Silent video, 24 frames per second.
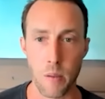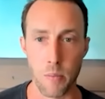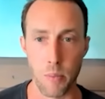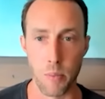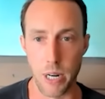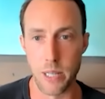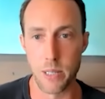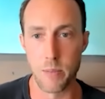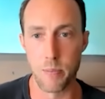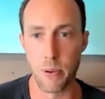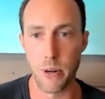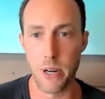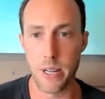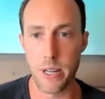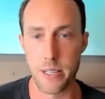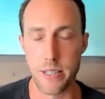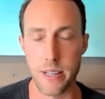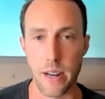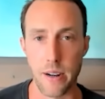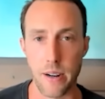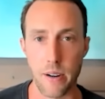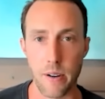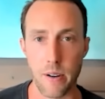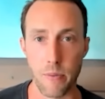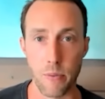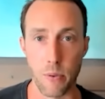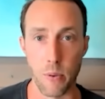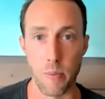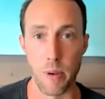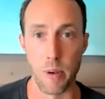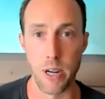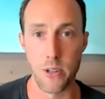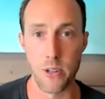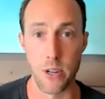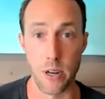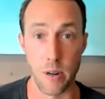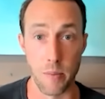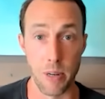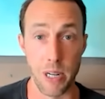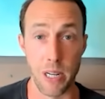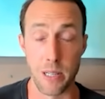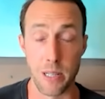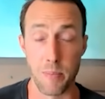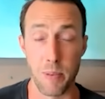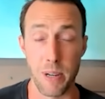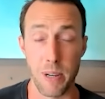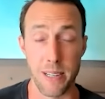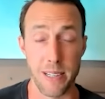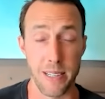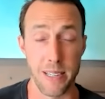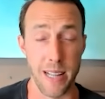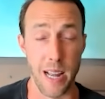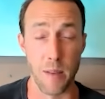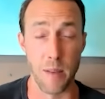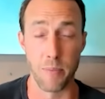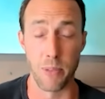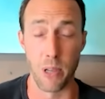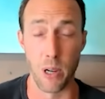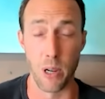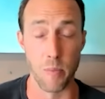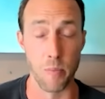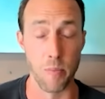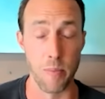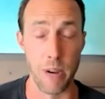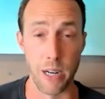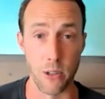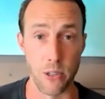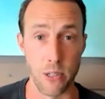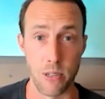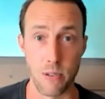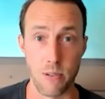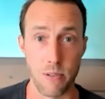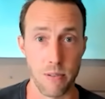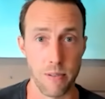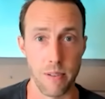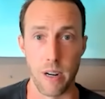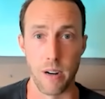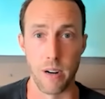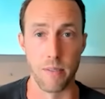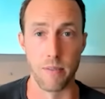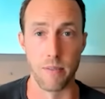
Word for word: But it's pretty standard information. I mean, it's been stamped on metals,